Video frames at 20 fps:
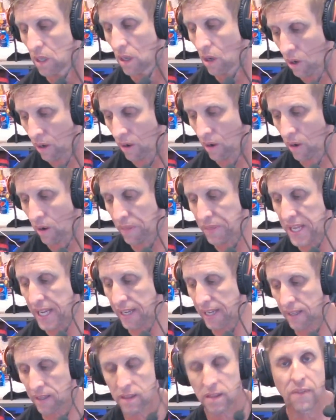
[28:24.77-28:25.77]
I
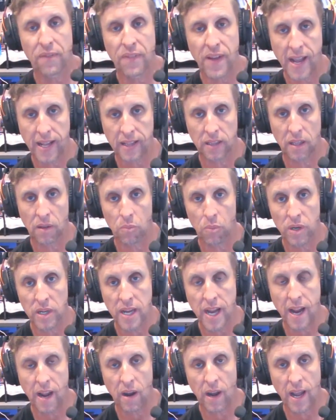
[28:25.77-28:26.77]
think the fact that we
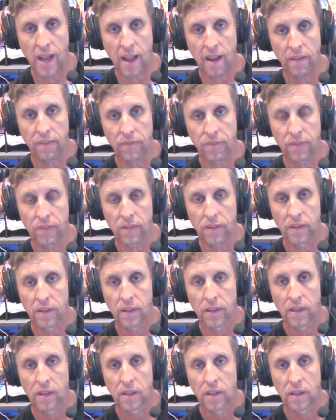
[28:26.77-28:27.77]
now have
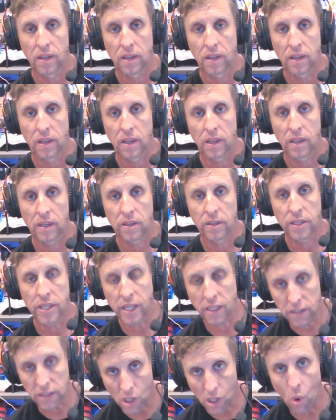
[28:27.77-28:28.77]

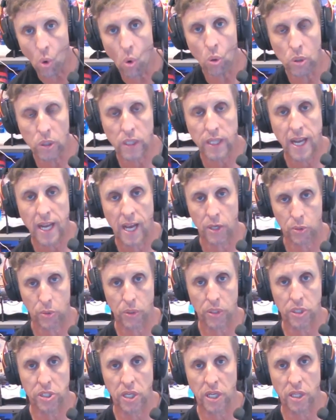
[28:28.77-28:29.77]
nearly all the
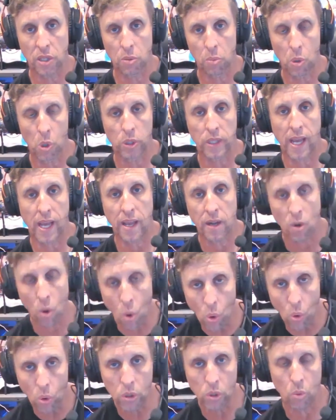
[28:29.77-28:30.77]
countries in the world and
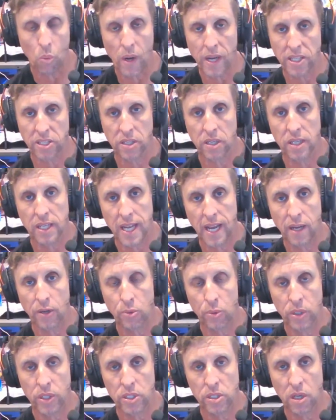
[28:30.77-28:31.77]
all the Western
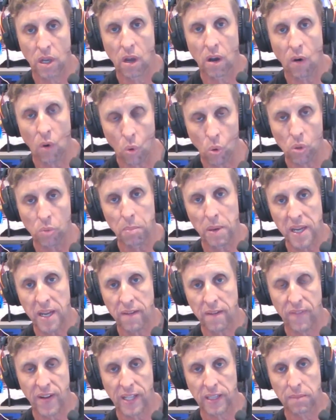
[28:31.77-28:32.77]
countries are all been
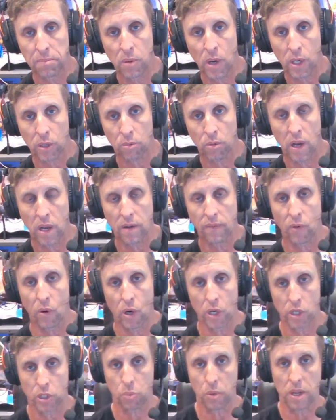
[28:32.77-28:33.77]
infected by
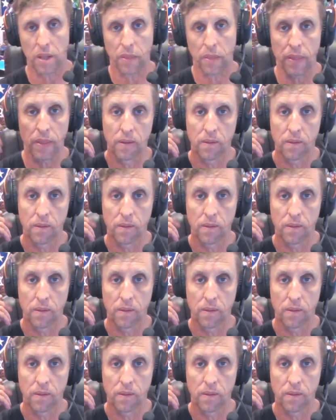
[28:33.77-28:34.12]
coronavirus with